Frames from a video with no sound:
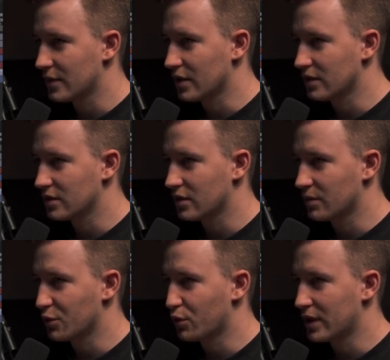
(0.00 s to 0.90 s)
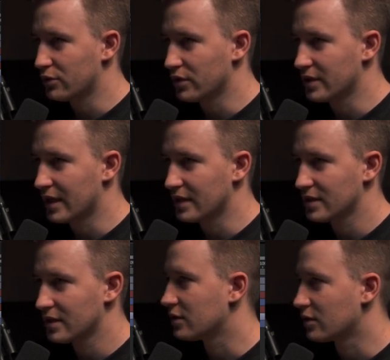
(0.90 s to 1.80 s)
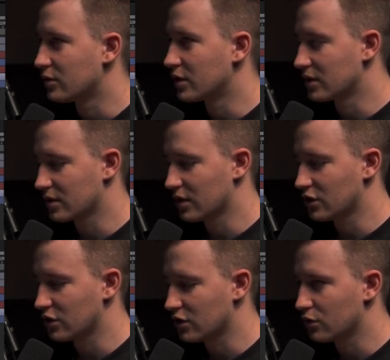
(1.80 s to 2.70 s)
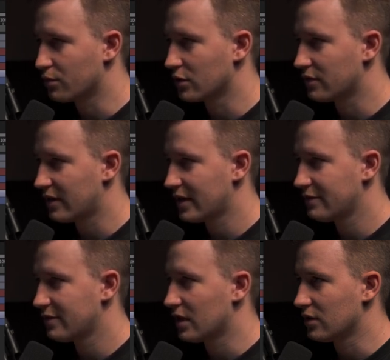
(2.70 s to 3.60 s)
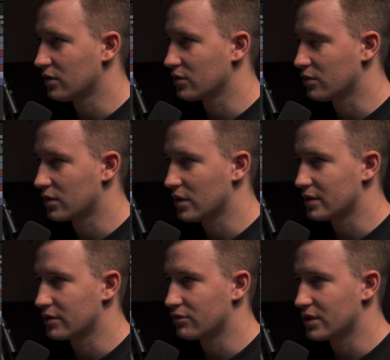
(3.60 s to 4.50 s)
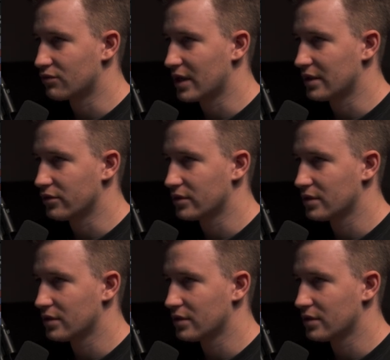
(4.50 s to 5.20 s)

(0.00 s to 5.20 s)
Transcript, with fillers: And this is gonna be way too intense. So we're just gonna change it to 0.5 and also we're gonna decrease radius.